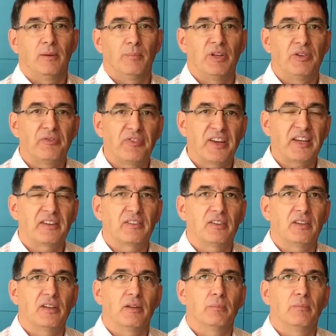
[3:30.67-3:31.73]
In fact,
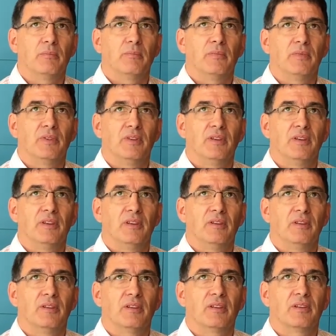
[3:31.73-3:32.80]

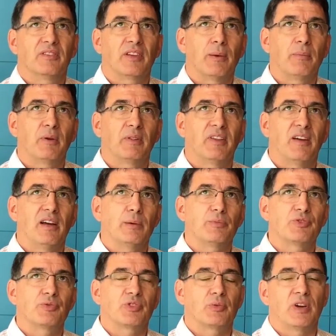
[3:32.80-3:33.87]

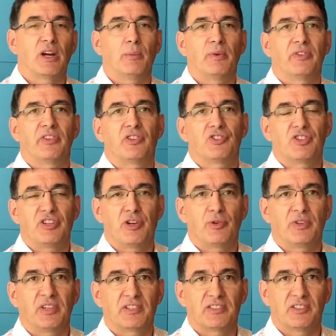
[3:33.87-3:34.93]
sometimes requirements
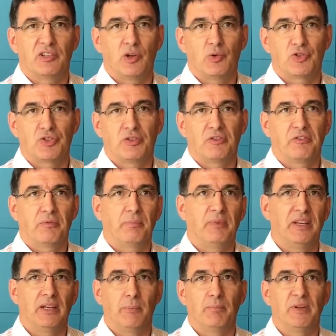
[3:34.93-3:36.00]
engineering gets the notion of
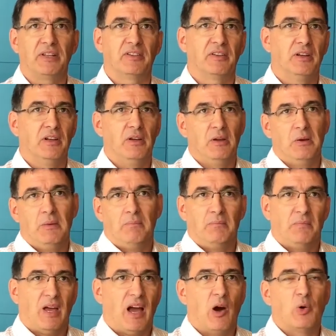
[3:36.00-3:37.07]
being a bit
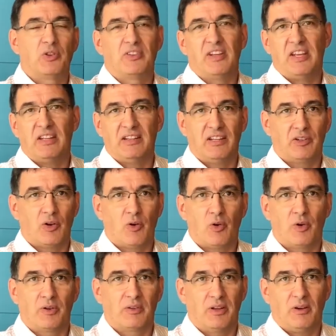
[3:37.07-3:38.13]
outdated
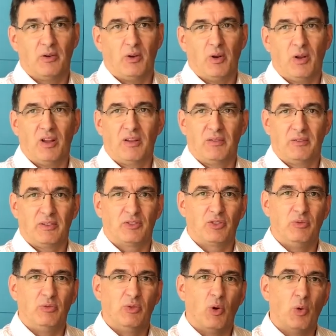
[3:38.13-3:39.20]
or
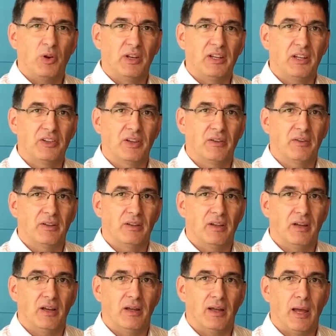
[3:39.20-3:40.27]
only
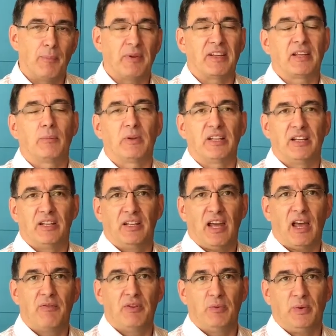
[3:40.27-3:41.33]
applicable in
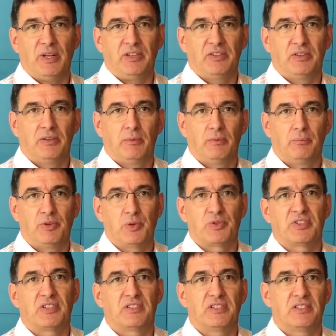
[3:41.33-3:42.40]
heavyweight
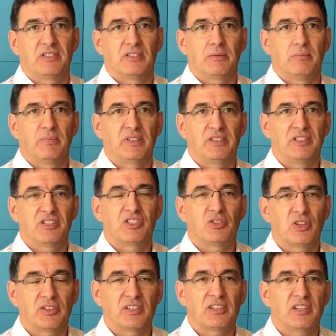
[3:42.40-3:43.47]
processes, but it's
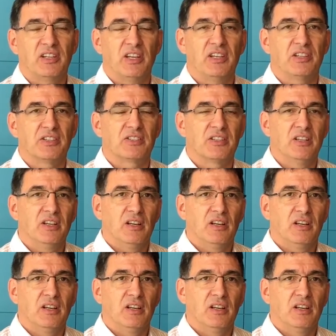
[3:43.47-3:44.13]
not the case.